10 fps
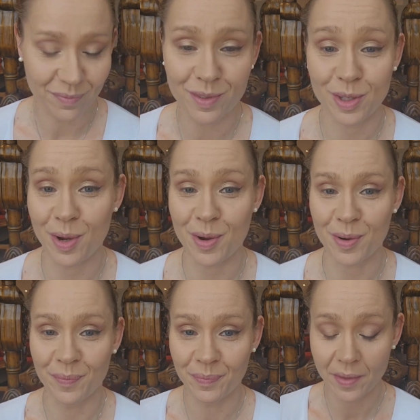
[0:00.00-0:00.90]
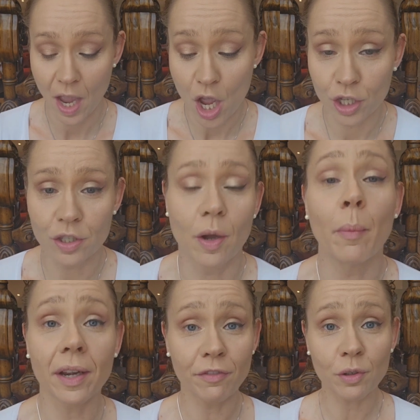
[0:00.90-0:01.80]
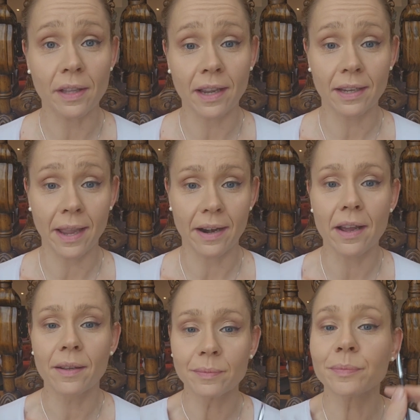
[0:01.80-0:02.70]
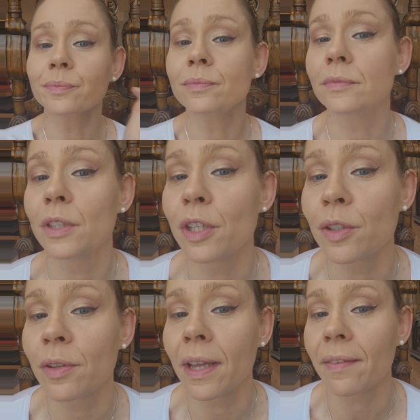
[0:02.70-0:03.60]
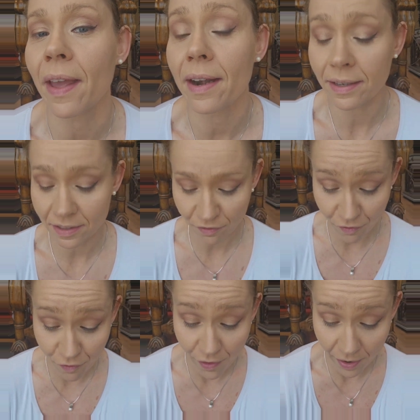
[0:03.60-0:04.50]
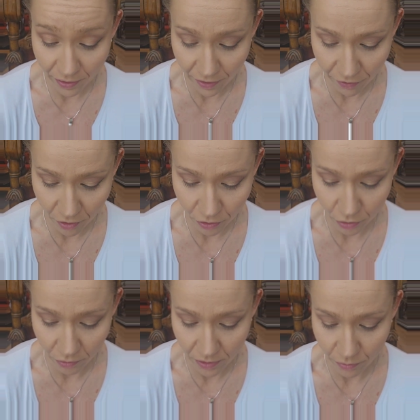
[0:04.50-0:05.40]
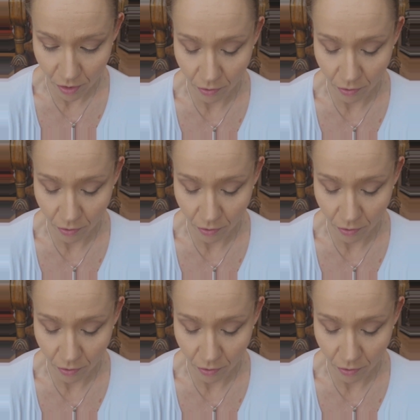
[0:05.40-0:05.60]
So, but if you like a cat eye, you can do it like that. And it's very difficult to do this wrong,